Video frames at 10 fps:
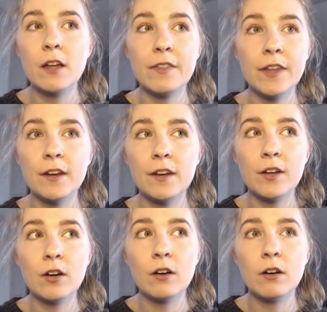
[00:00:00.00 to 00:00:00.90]
then
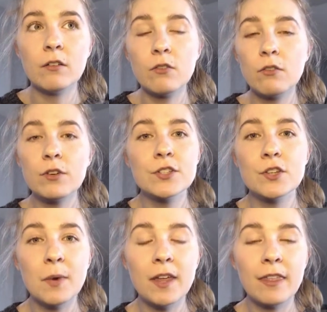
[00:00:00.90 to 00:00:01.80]
of course you
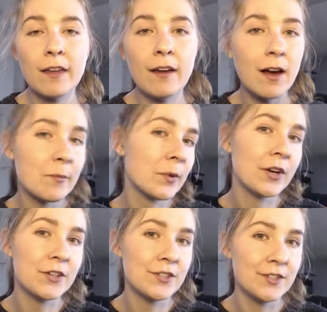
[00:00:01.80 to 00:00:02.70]
might think, I'm going
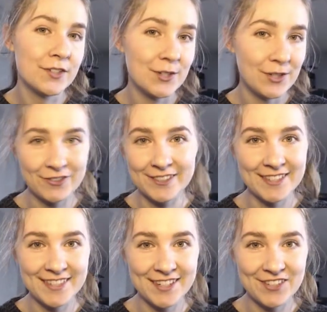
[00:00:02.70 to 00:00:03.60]
to do the
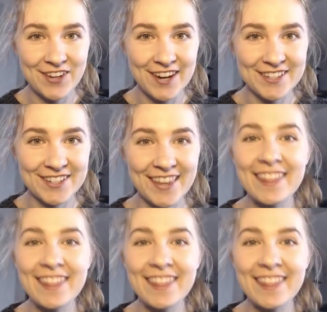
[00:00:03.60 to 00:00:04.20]
resistance strategy.